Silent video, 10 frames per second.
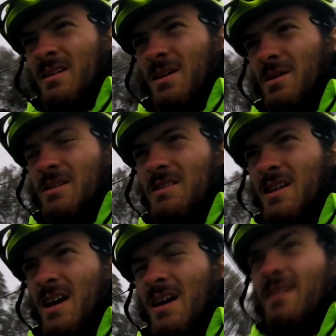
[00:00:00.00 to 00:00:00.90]
go into
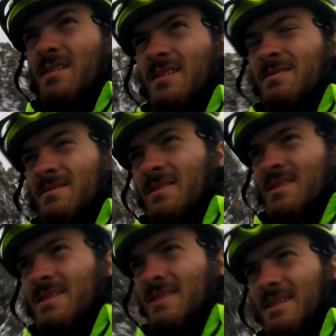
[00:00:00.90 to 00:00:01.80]
town.
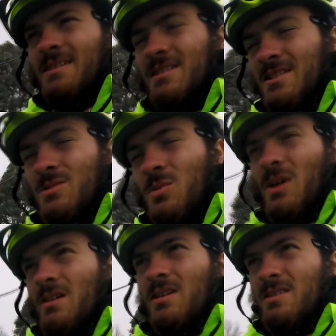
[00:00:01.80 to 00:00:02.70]
And it's just
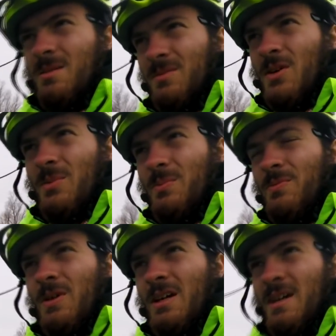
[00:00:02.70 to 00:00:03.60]
weird because I'm
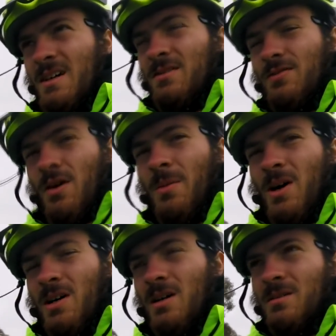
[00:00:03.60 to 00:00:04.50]
not from
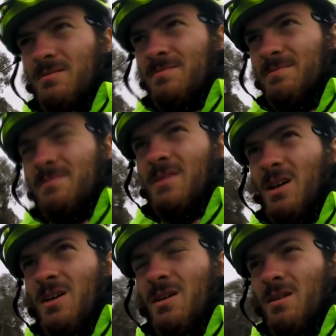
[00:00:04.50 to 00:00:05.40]
her
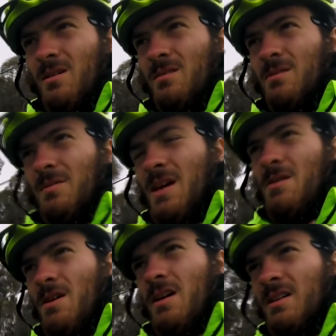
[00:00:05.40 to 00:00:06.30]
her
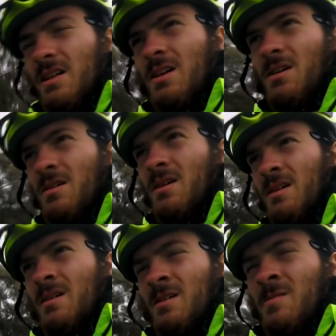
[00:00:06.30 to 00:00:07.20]
era, you know.
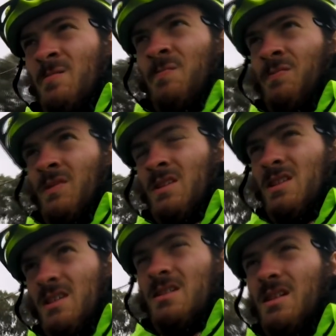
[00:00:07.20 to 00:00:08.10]

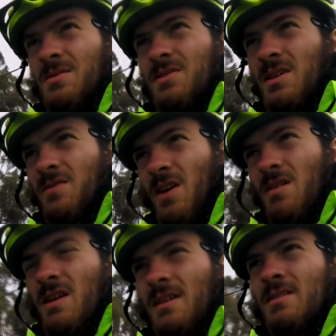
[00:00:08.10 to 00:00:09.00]
She's lived a
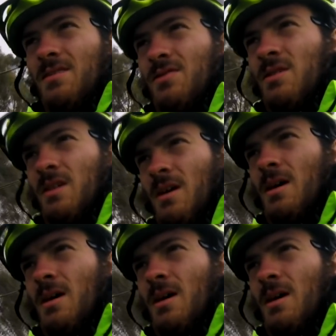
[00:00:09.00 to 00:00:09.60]
very different